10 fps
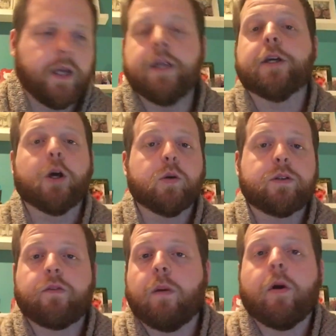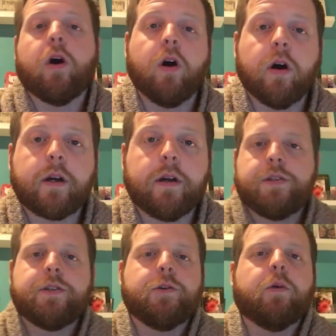He goes from a hook
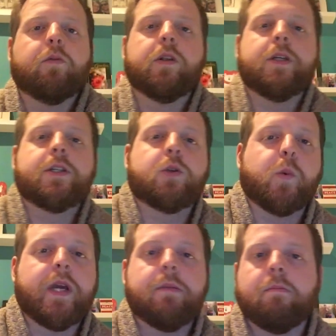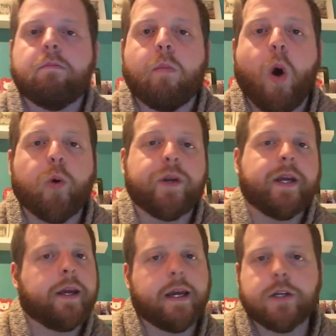to a really sweet
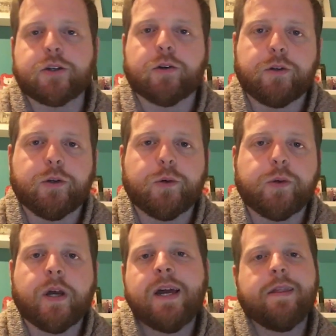moaning interlude